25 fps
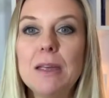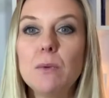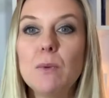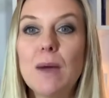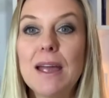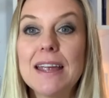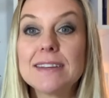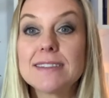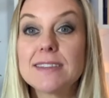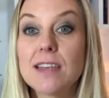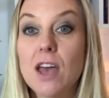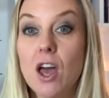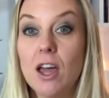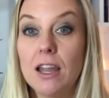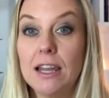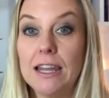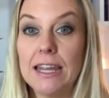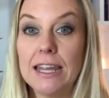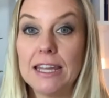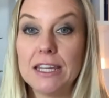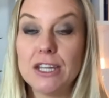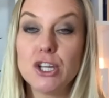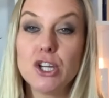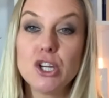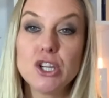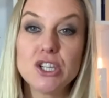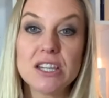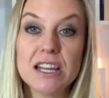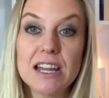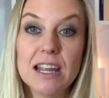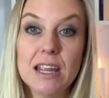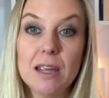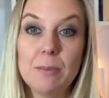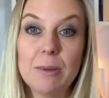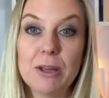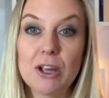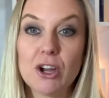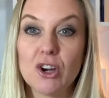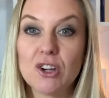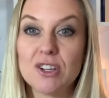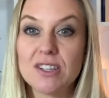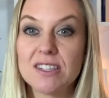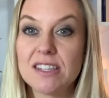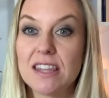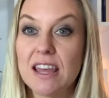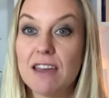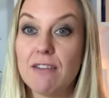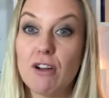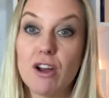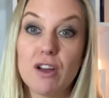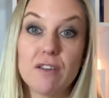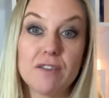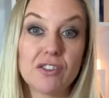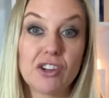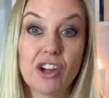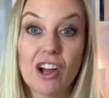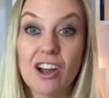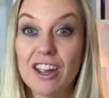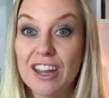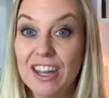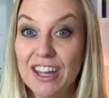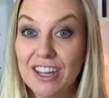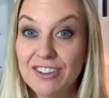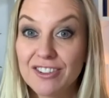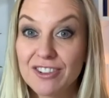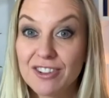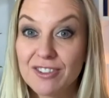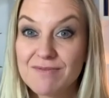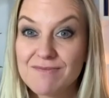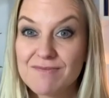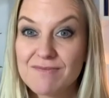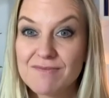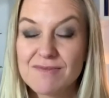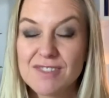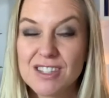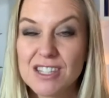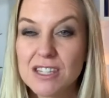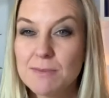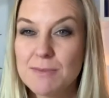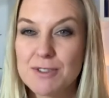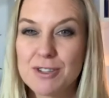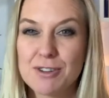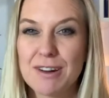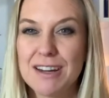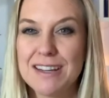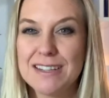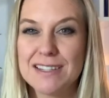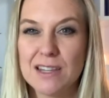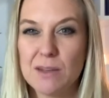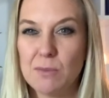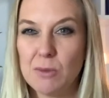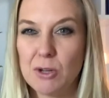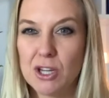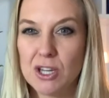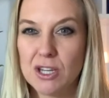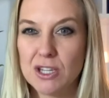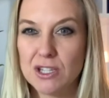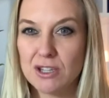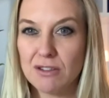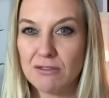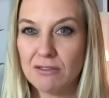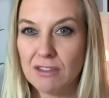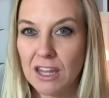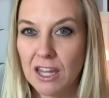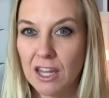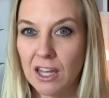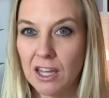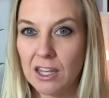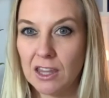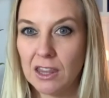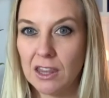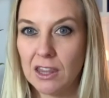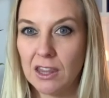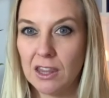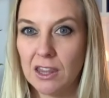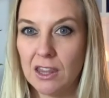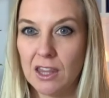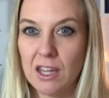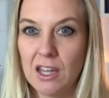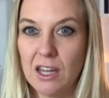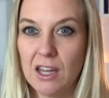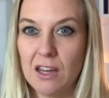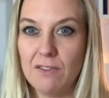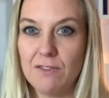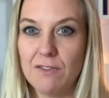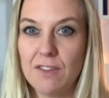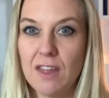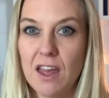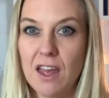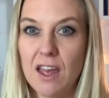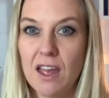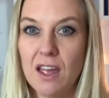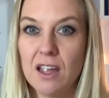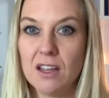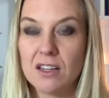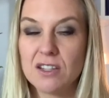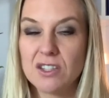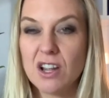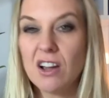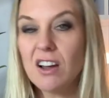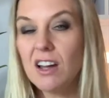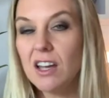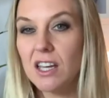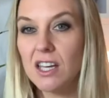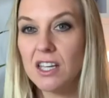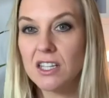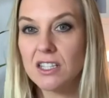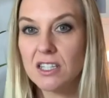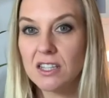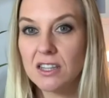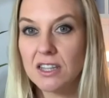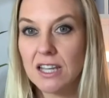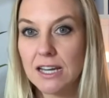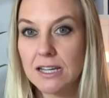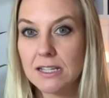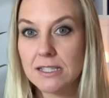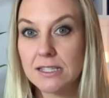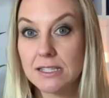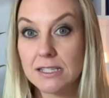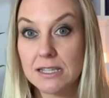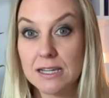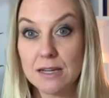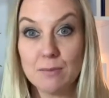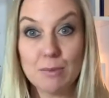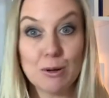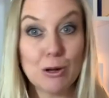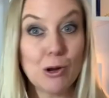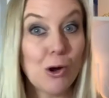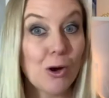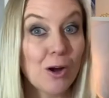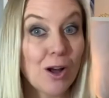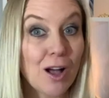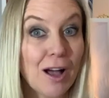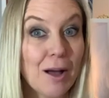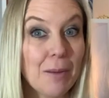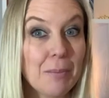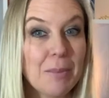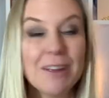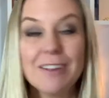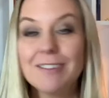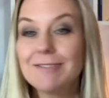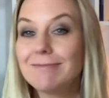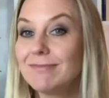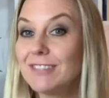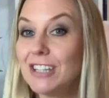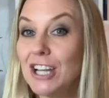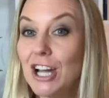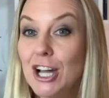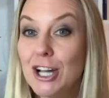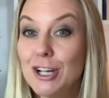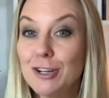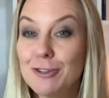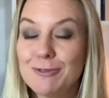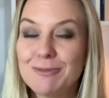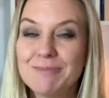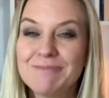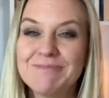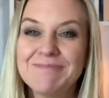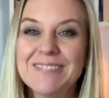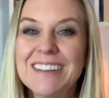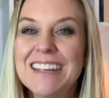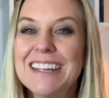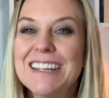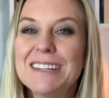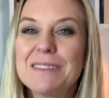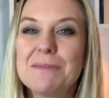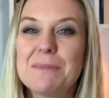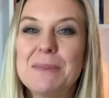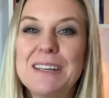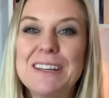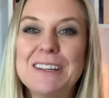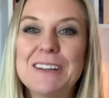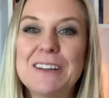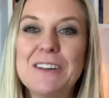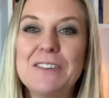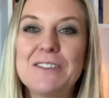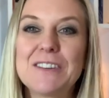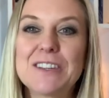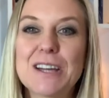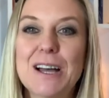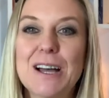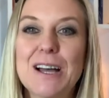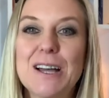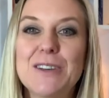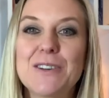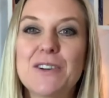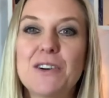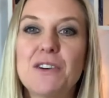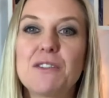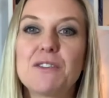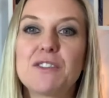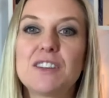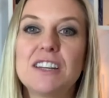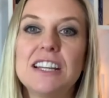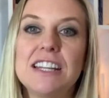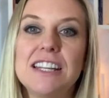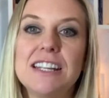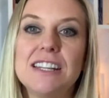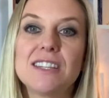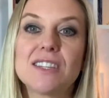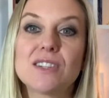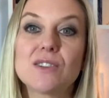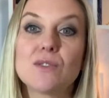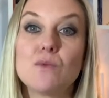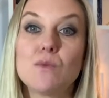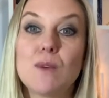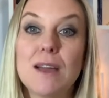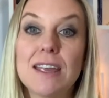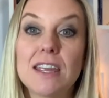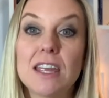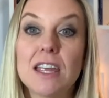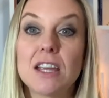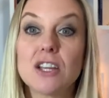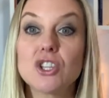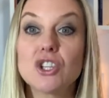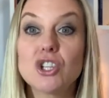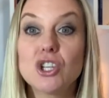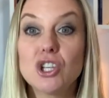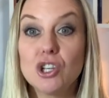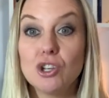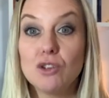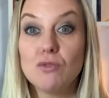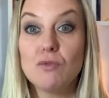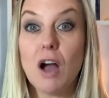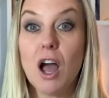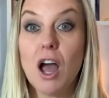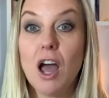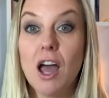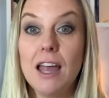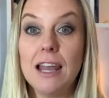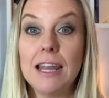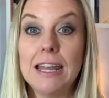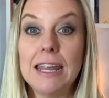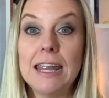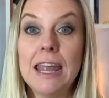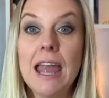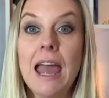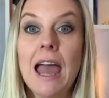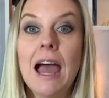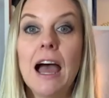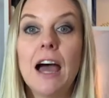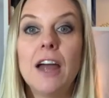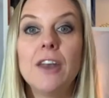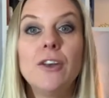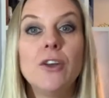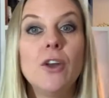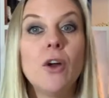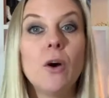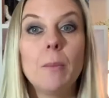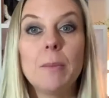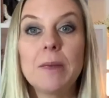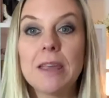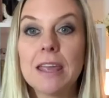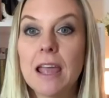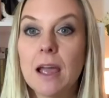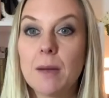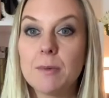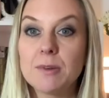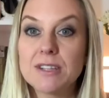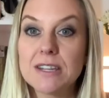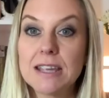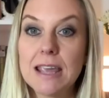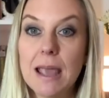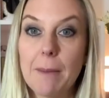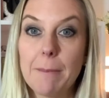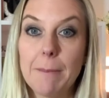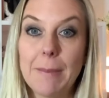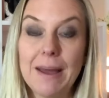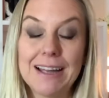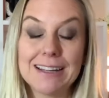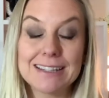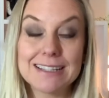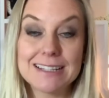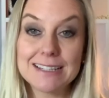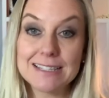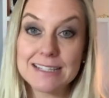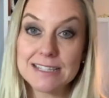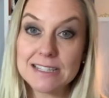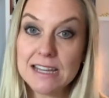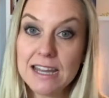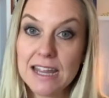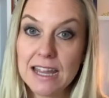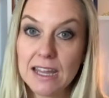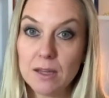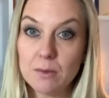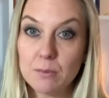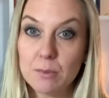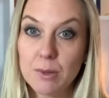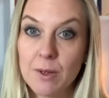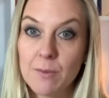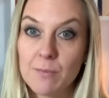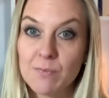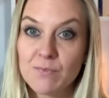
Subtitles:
wakes early, usually because they're overtired. Seems crazy because you'd think that if they're tired, they'd sleep longer. But no, being overtired often leads to waking too early and not being able to get back to sleep.